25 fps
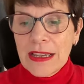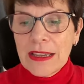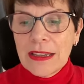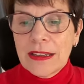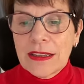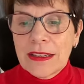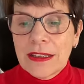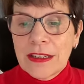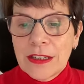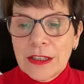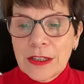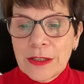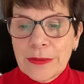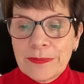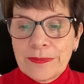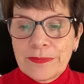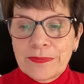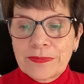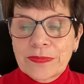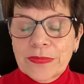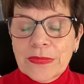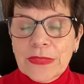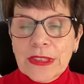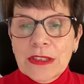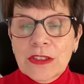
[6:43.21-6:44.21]

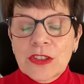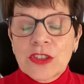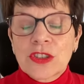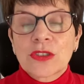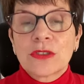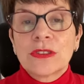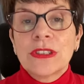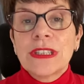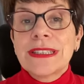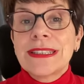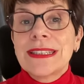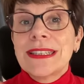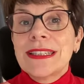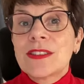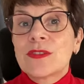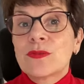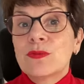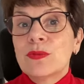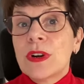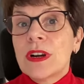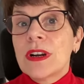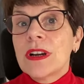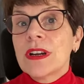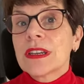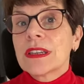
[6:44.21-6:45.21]
Um, so this is
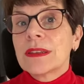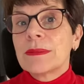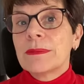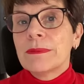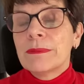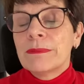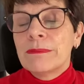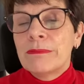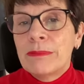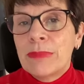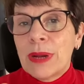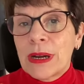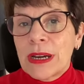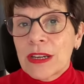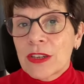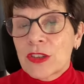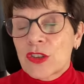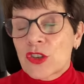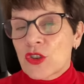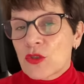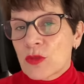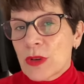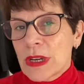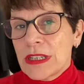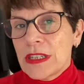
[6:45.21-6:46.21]
why by
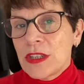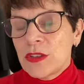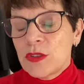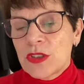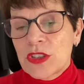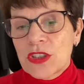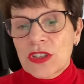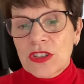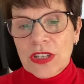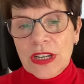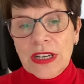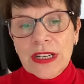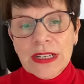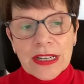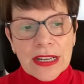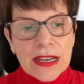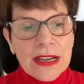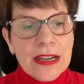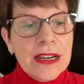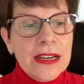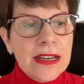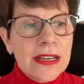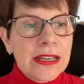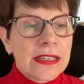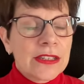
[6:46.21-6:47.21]
training your style
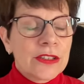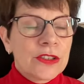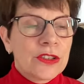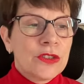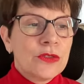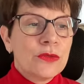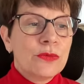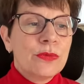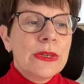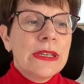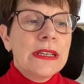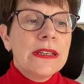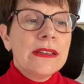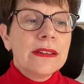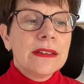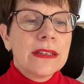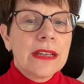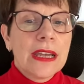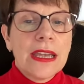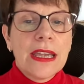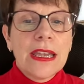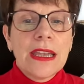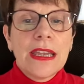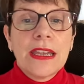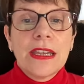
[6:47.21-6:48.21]
eye, you will
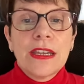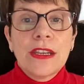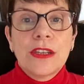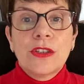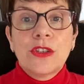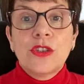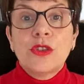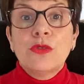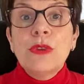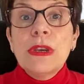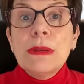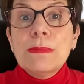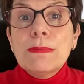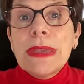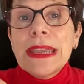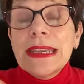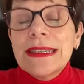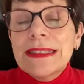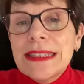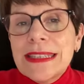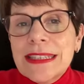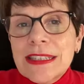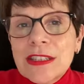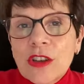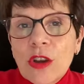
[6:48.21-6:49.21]
you will make
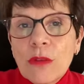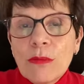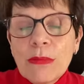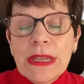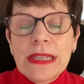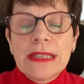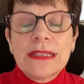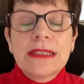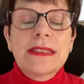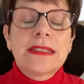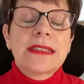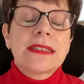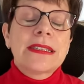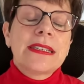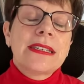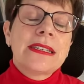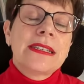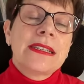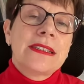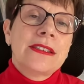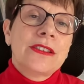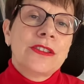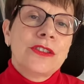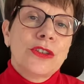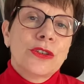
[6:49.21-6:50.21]
these comments
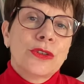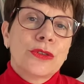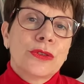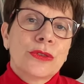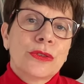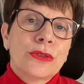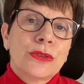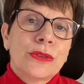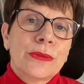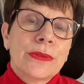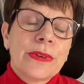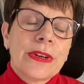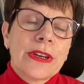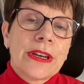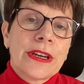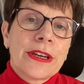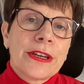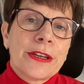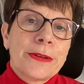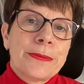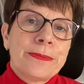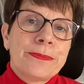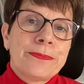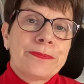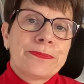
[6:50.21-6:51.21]
in your
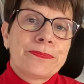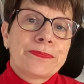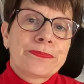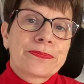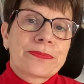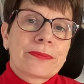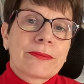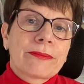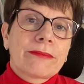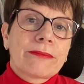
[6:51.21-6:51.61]
um,